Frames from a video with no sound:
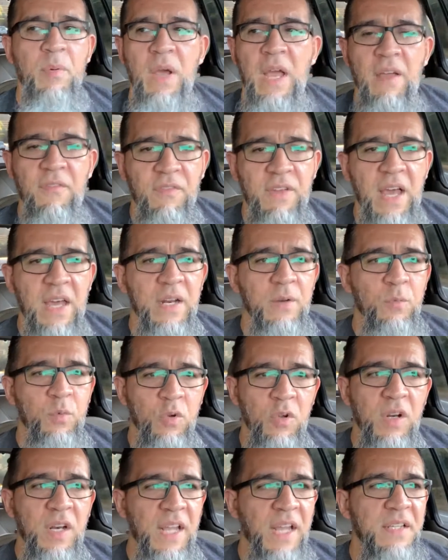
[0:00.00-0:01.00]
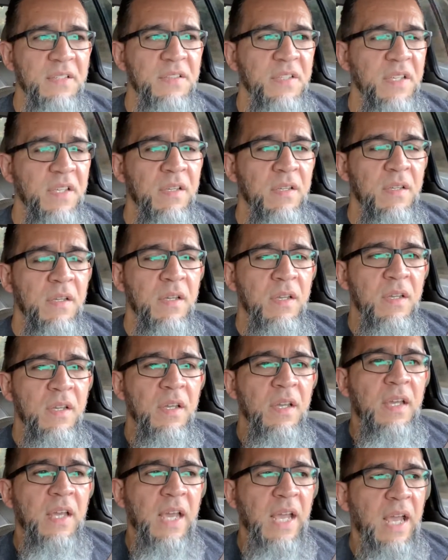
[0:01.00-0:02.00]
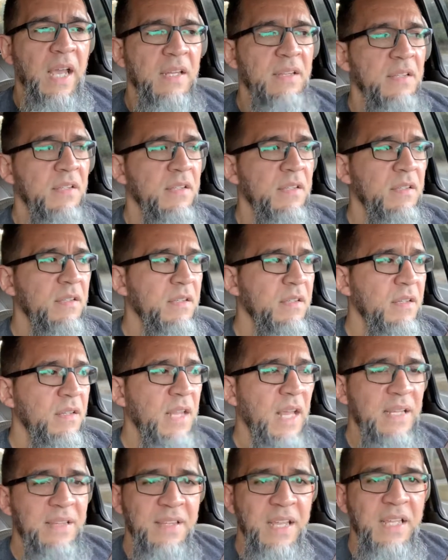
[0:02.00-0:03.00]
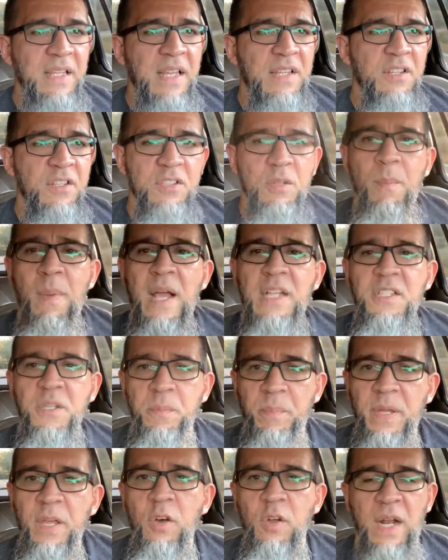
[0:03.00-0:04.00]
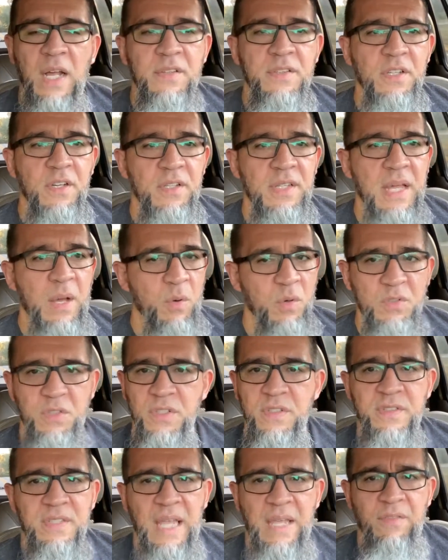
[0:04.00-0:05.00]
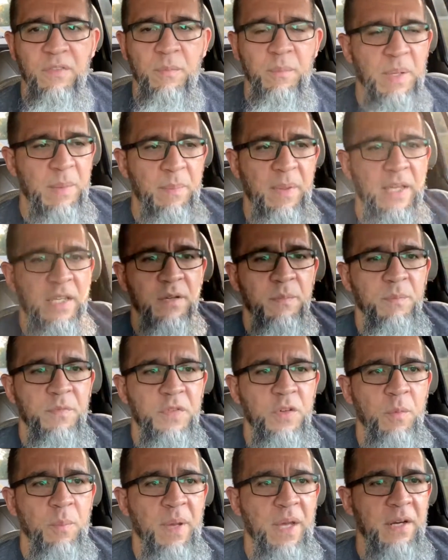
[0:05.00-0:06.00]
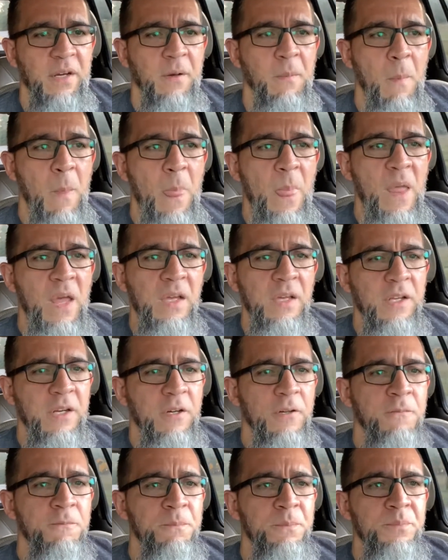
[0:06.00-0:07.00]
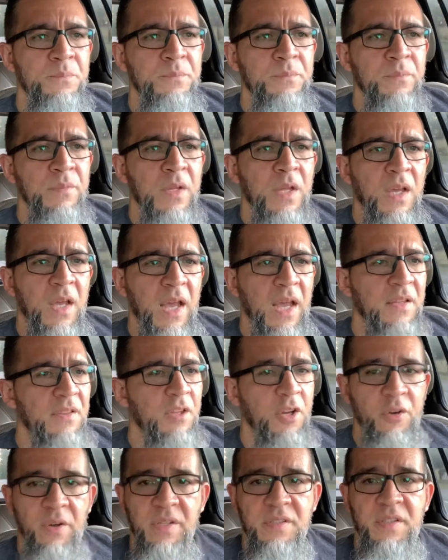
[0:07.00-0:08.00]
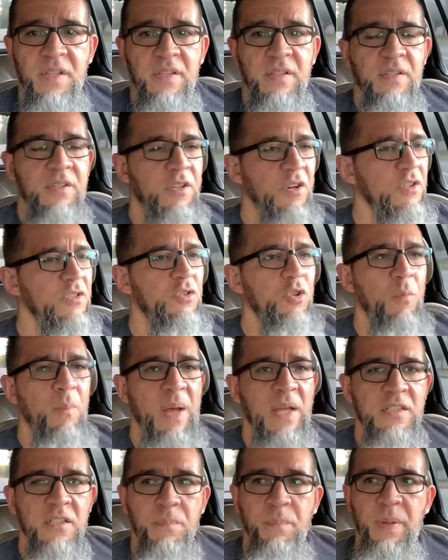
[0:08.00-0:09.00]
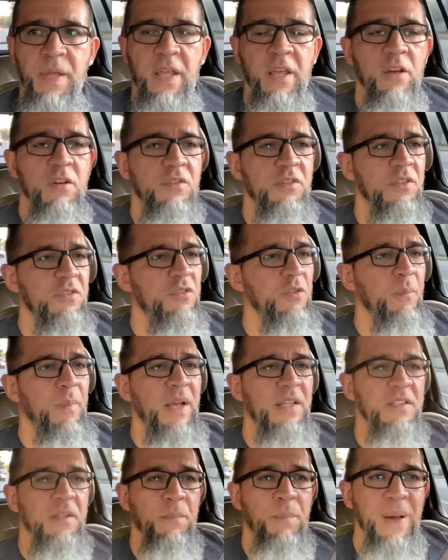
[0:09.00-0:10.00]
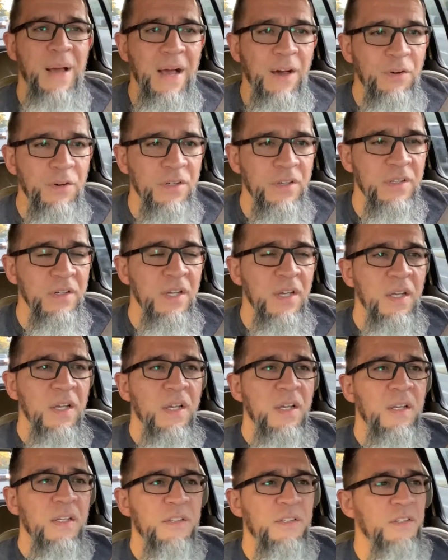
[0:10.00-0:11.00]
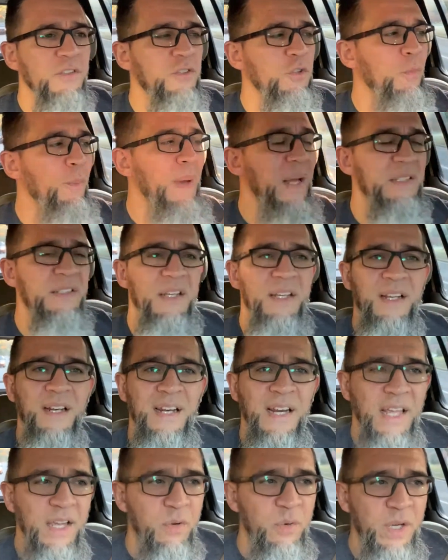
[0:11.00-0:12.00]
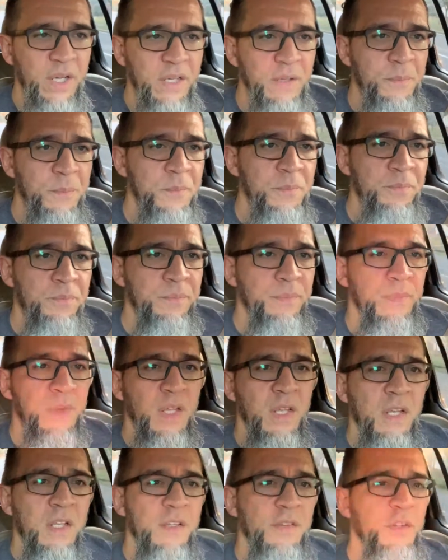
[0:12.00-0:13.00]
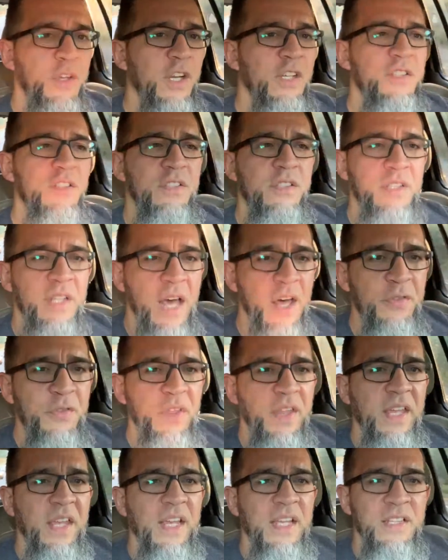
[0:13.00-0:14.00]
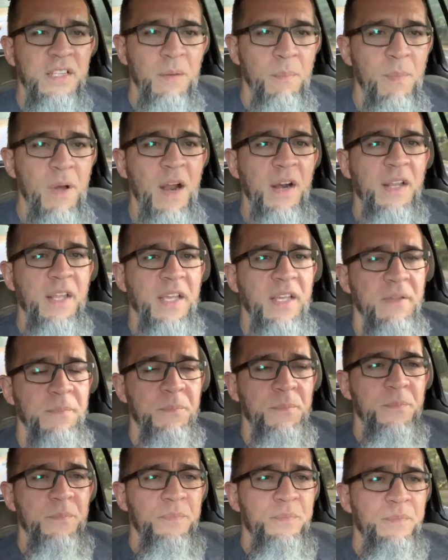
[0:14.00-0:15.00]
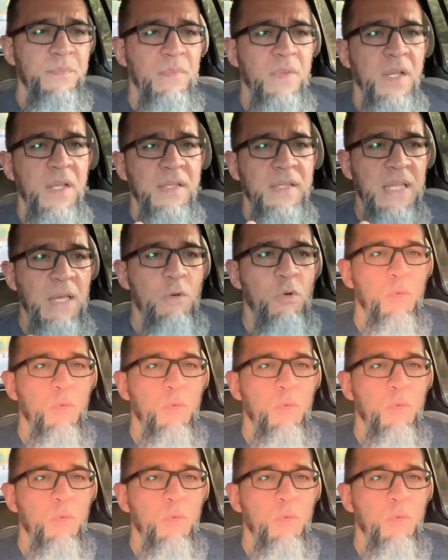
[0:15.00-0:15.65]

have gotten real lazy, and they think that there's a magic pill out there that will just save them and make them feel better, you know? And there isn't. There's no magic pill. There's no magic powder. There's no magic liquid. There's nothing in the market that will